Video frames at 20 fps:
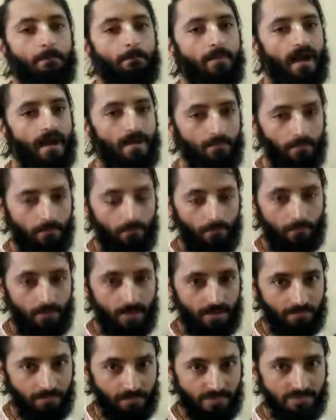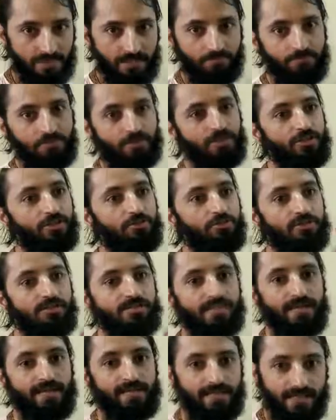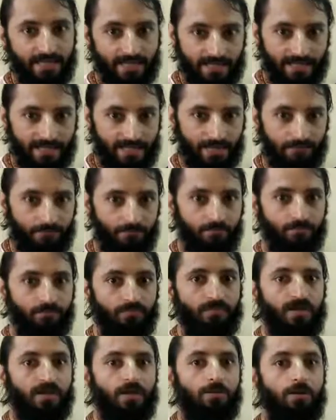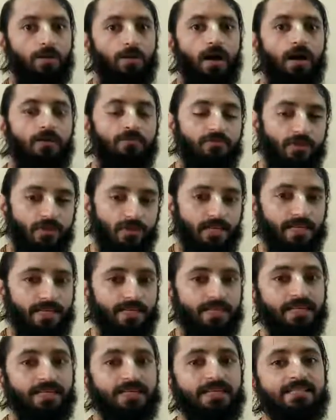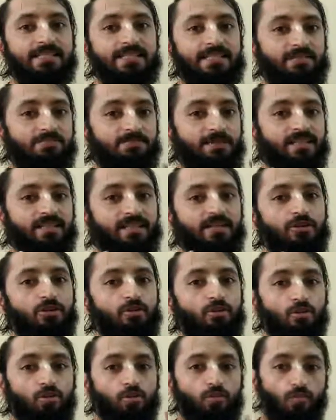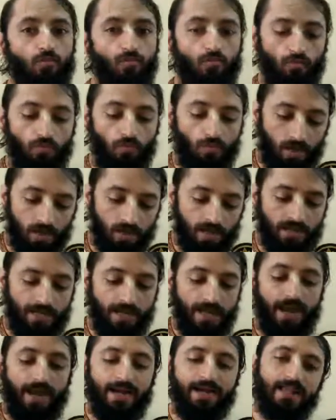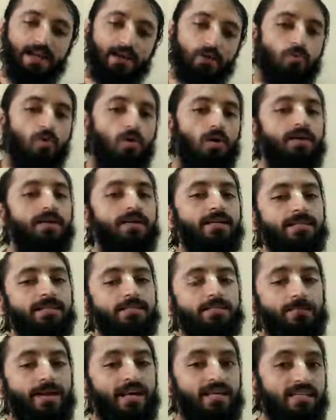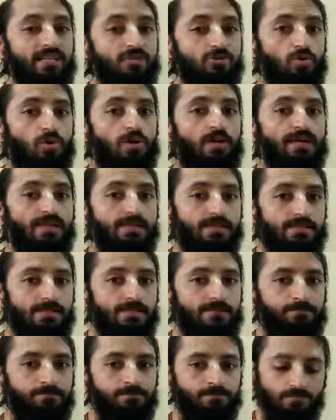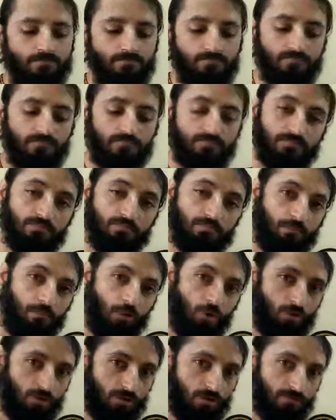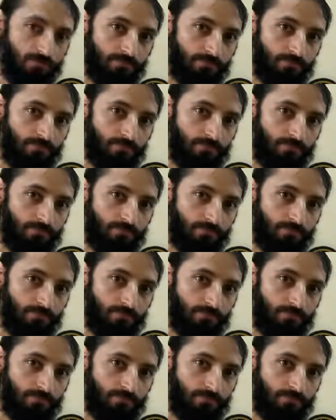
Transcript: By prescription, you decide training. After training, he is expected to work and have qualities, practice qualities. Both.